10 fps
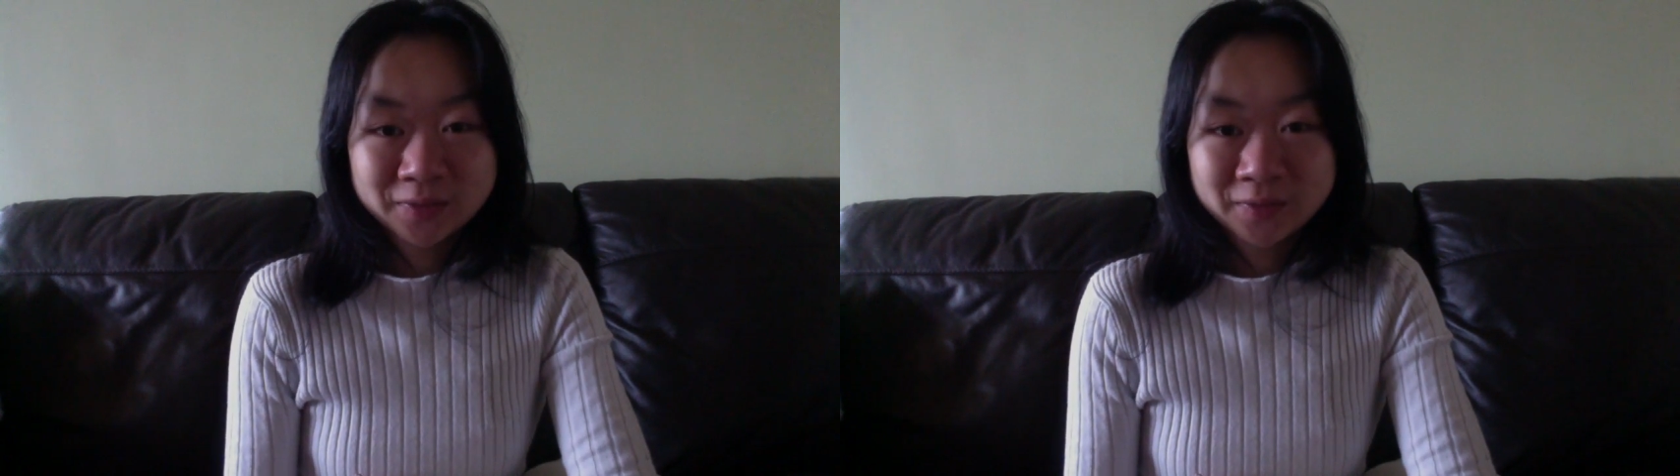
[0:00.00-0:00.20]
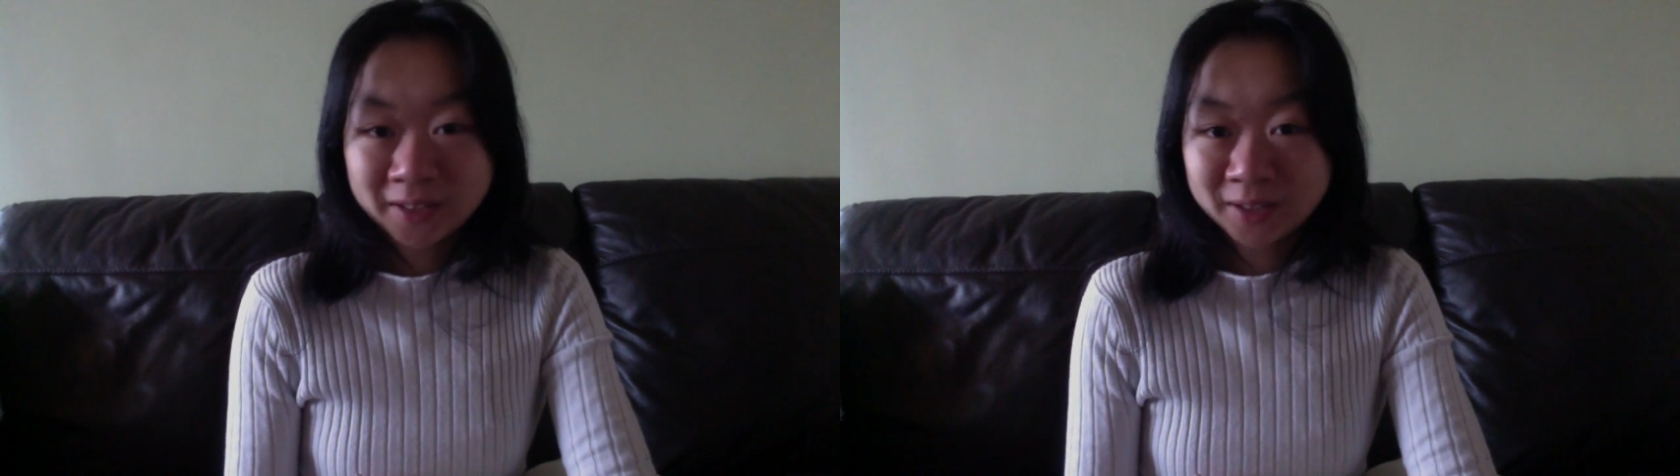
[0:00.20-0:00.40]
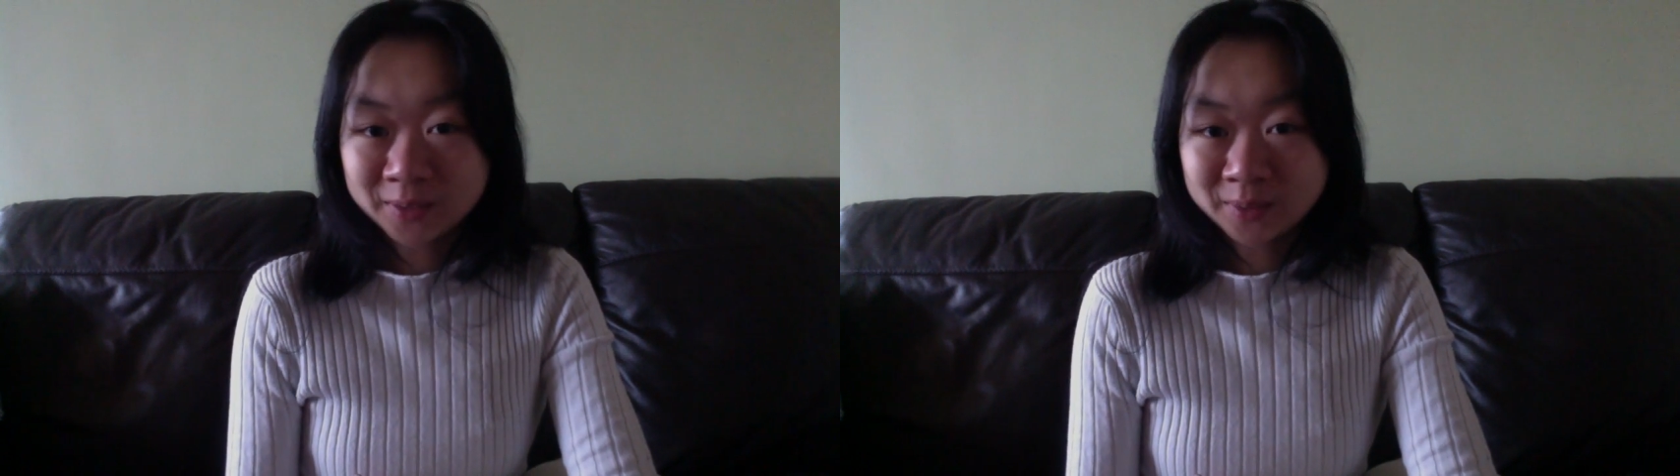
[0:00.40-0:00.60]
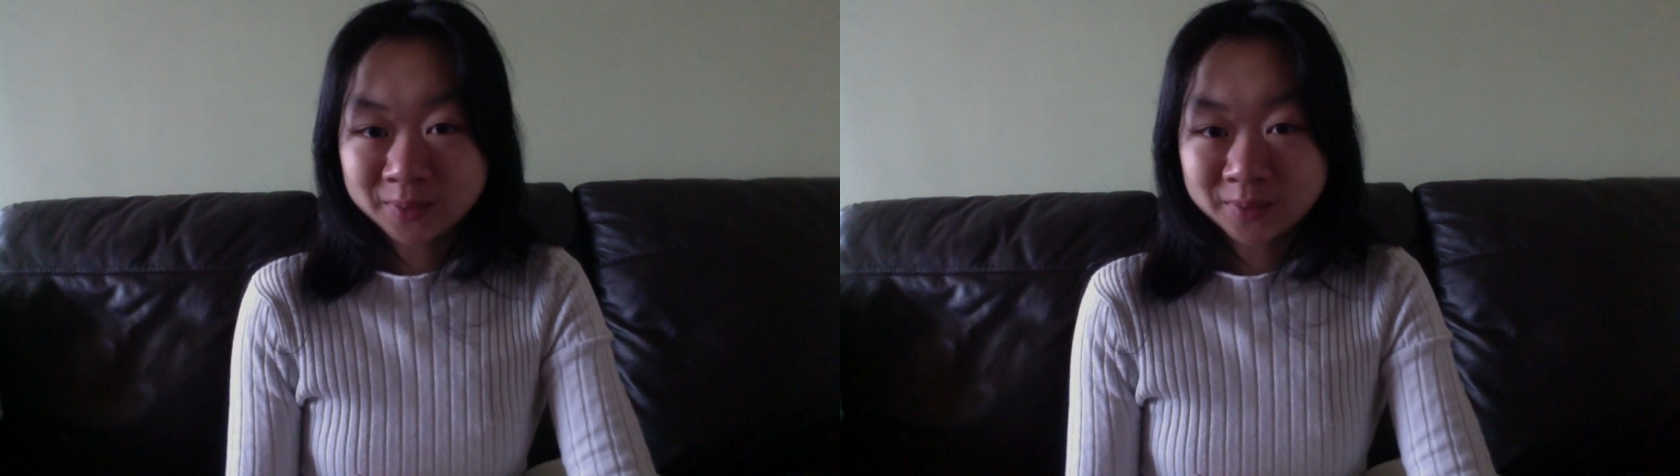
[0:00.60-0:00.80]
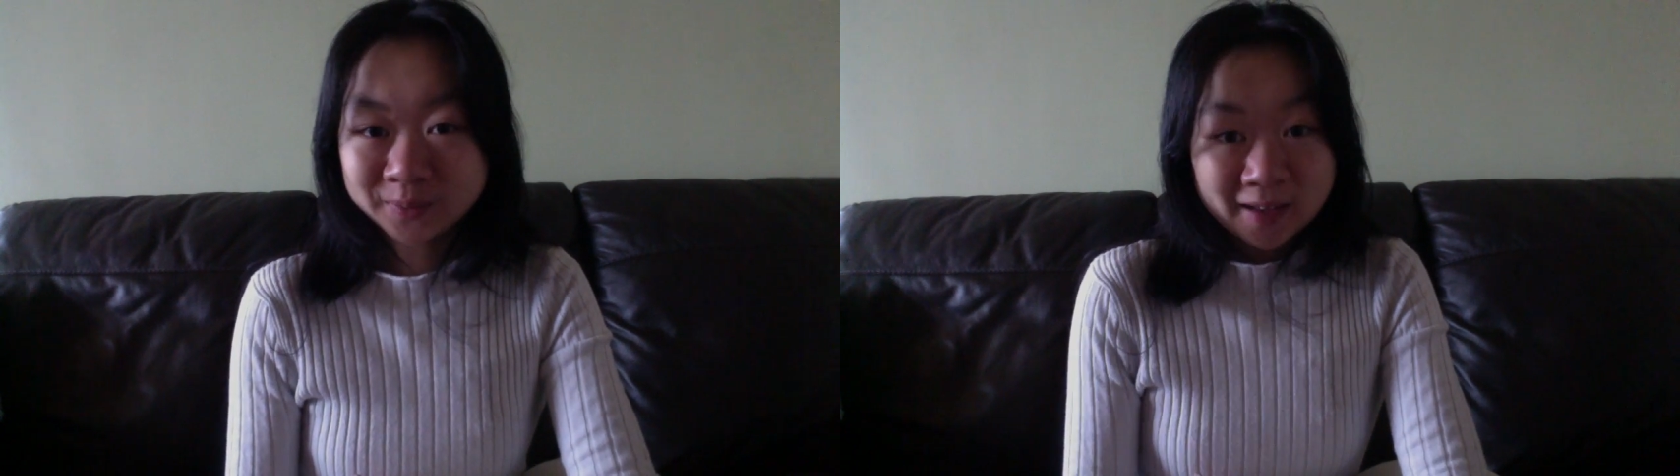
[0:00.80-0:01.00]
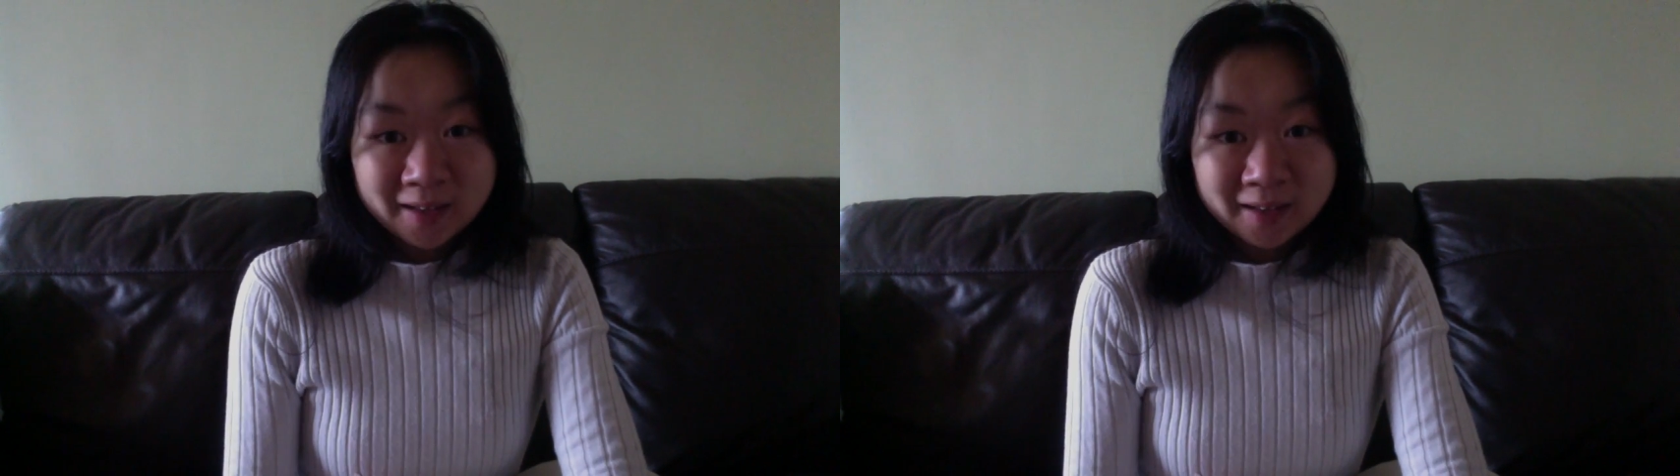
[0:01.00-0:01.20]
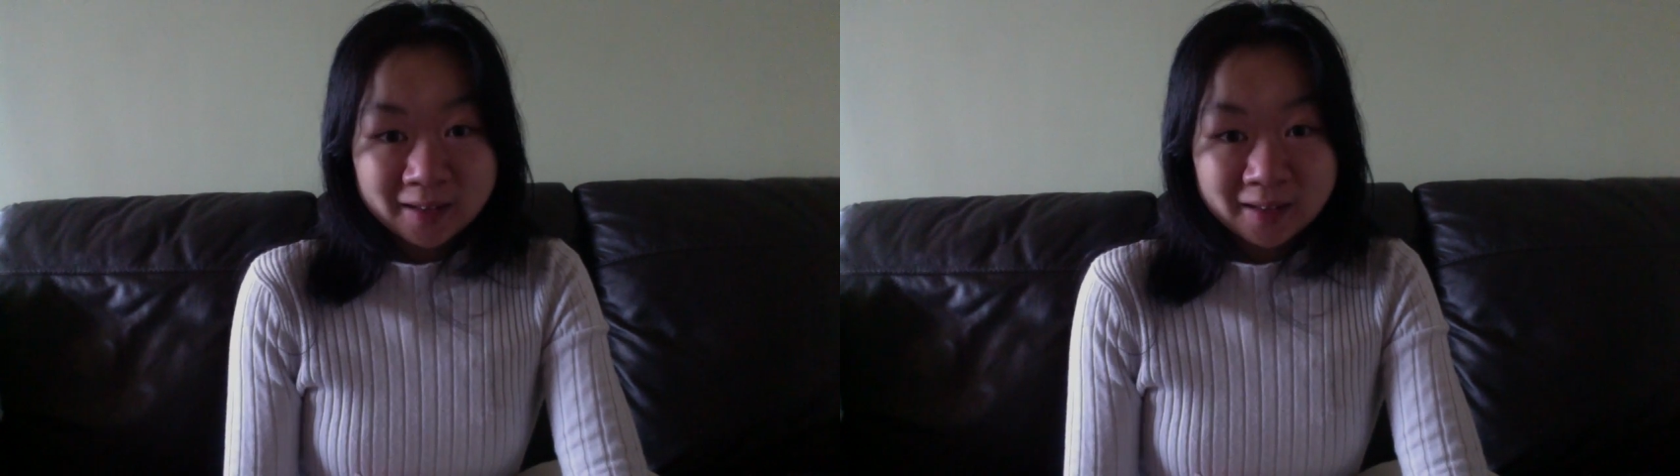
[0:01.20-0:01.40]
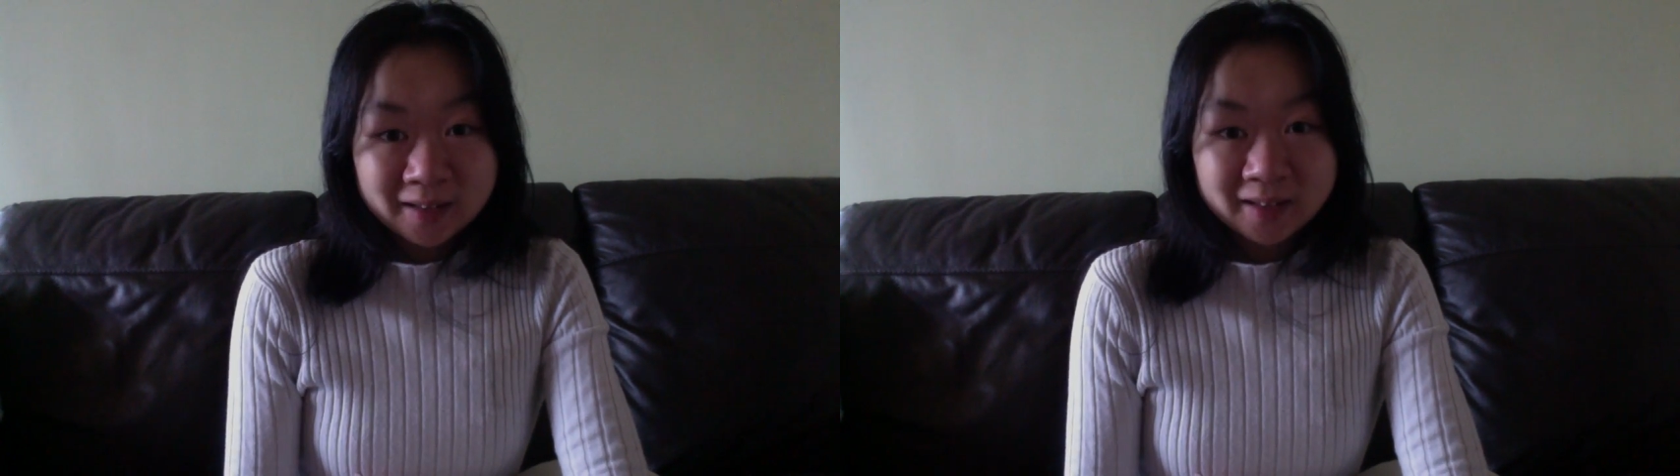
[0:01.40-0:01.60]
video
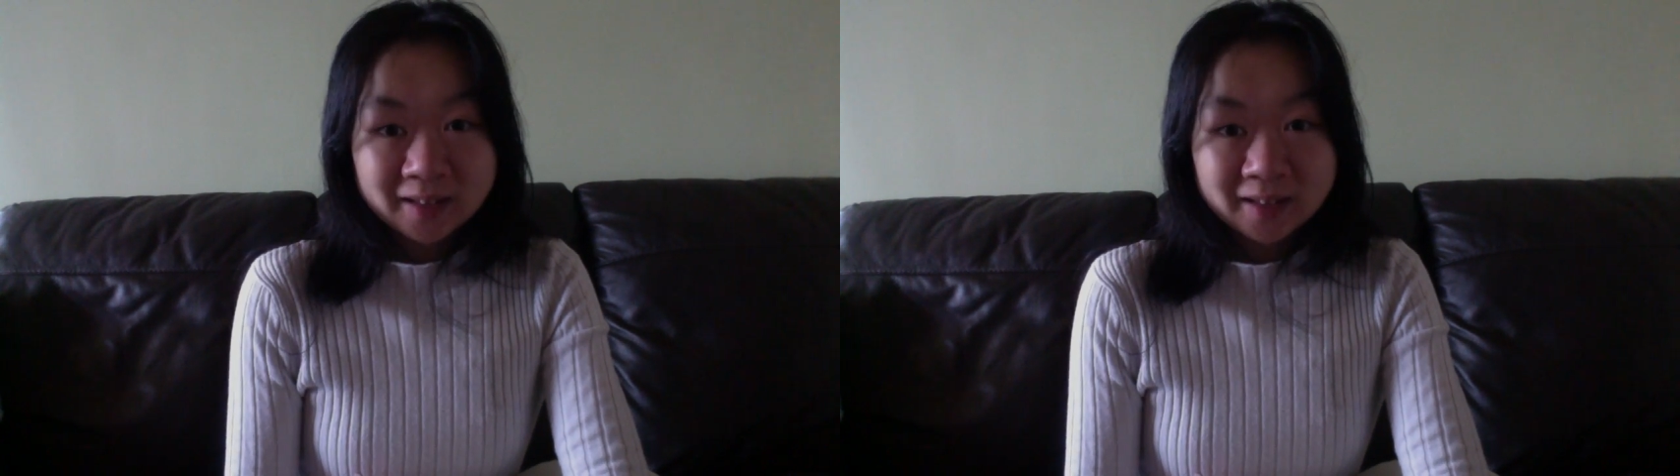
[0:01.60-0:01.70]
and